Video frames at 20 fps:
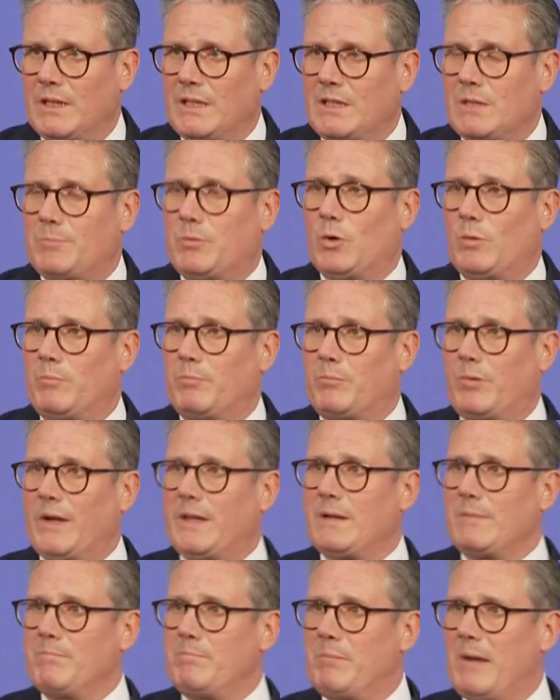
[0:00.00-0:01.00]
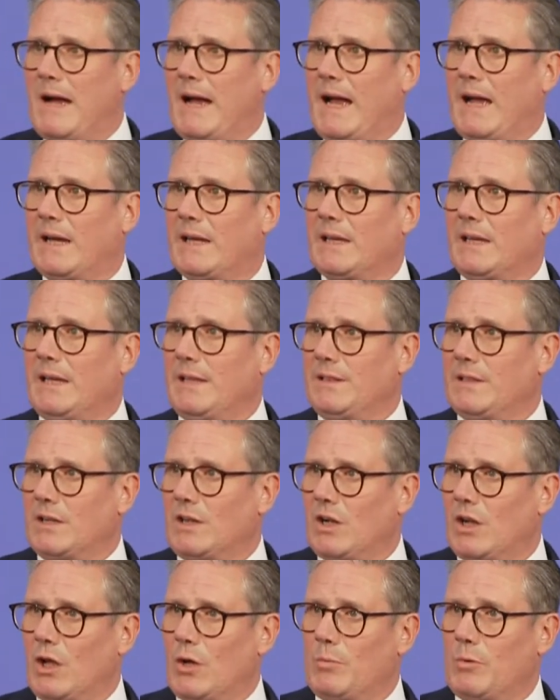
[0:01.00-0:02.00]
to put Britain back in the
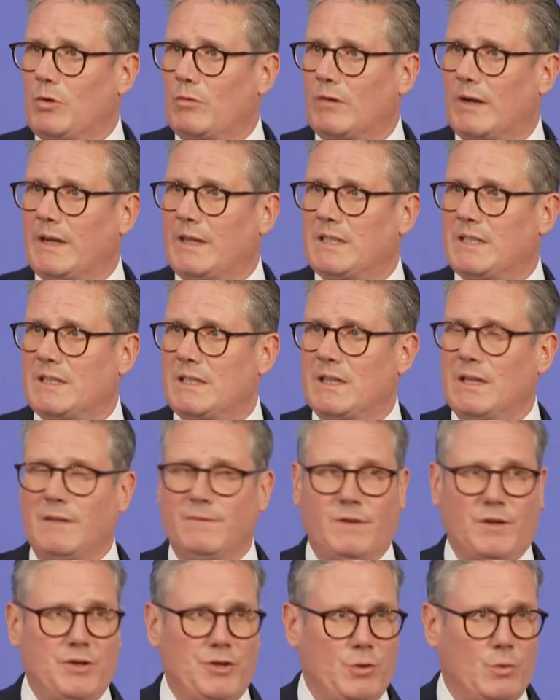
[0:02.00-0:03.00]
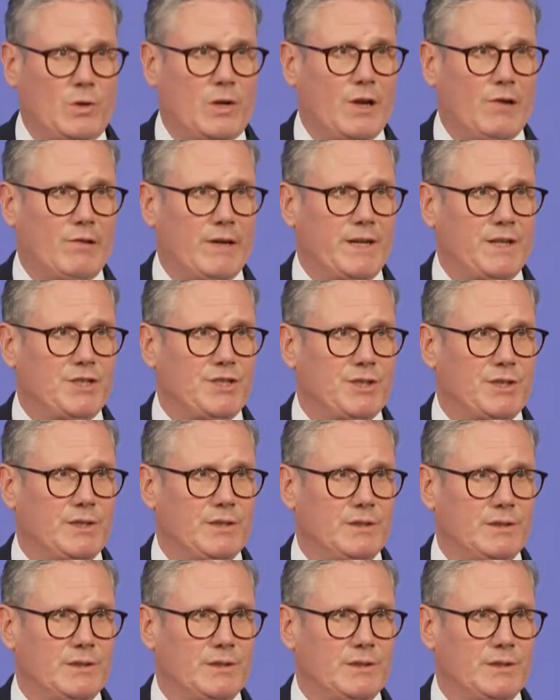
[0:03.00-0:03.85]
global race for nuclear energy